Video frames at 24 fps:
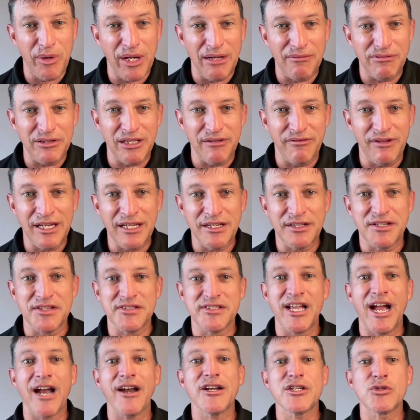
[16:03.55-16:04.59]
way of living.
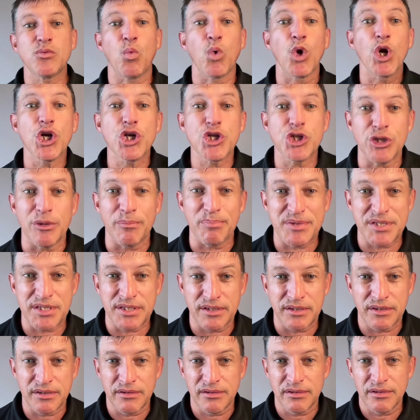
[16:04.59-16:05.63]
Desire is
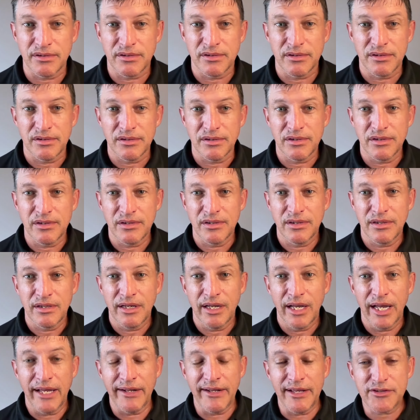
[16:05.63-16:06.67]
worshipped,
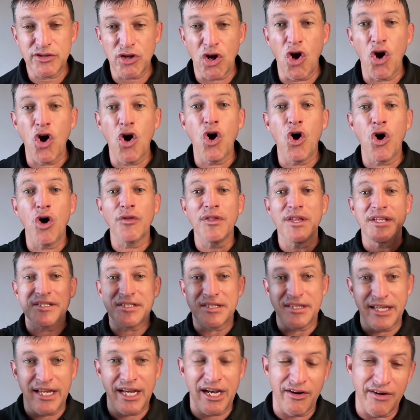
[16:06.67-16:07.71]
and that's all that's
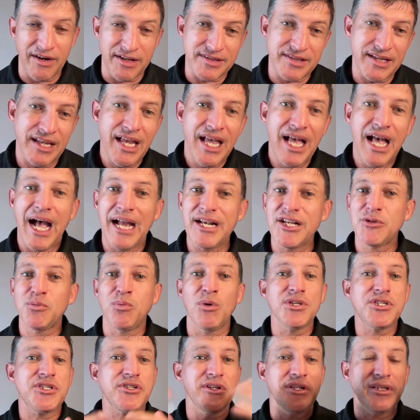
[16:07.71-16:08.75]
there is. I just
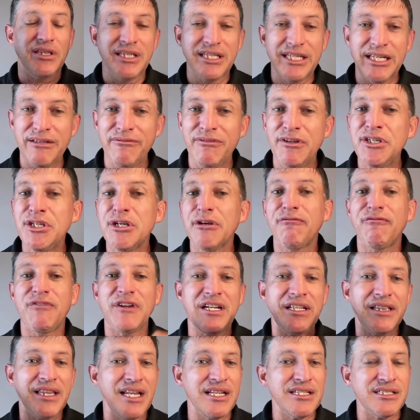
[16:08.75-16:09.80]
want you to live in your
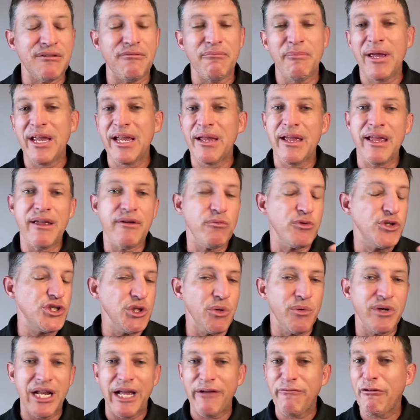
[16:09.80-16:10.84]
feelings and
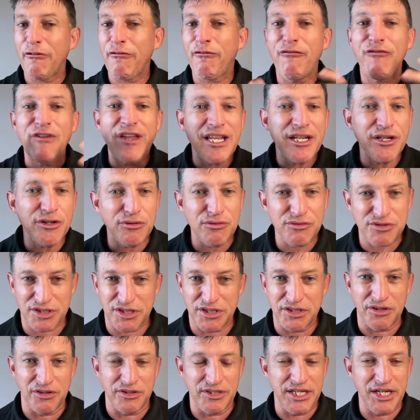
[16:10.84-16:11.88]
do whatever feels
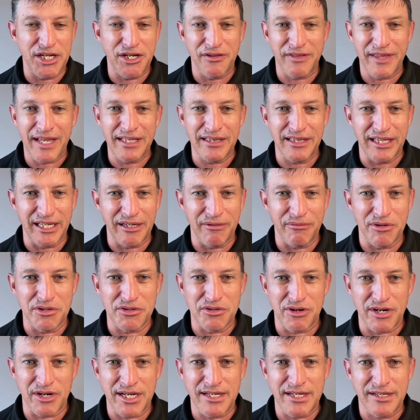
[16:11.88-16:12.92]
good. You hear that
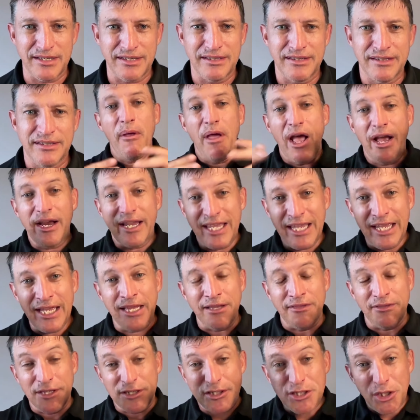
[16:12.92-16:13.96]
language, right?
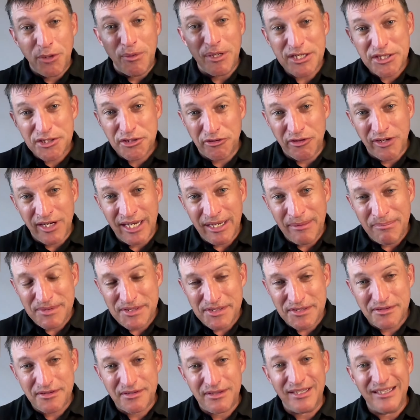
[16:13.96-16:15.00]
Again, the two
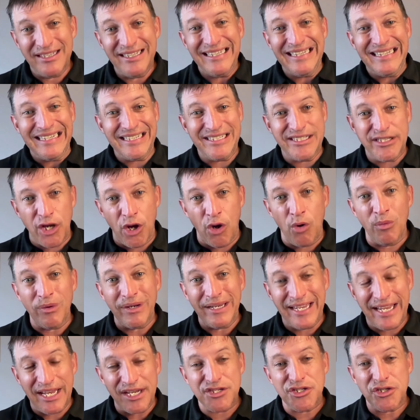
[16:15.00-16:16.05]
extremes
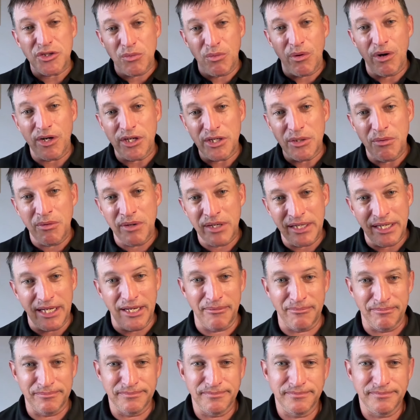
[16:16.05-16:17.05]
don't get you where you want to go.